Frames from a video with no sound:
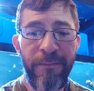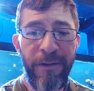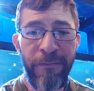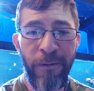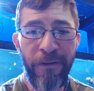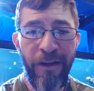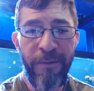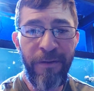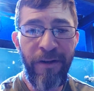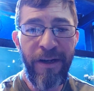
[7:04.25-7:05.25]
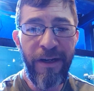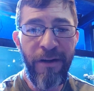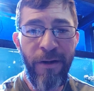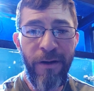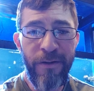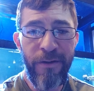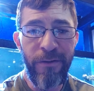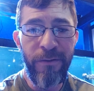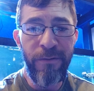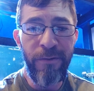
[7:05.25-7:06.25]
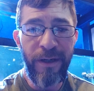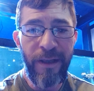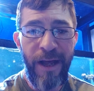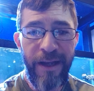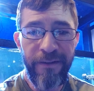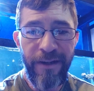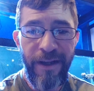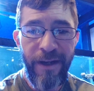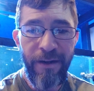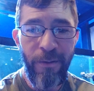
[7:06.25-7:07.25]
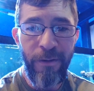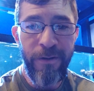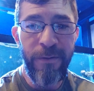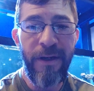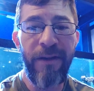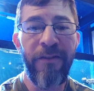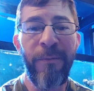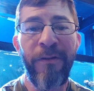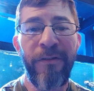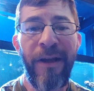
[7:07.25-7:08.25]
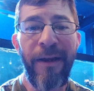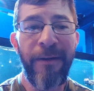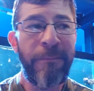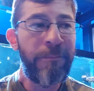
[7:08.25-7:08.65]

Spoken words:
before it's going to be ready to go out to a client's tank or to a customer's tank.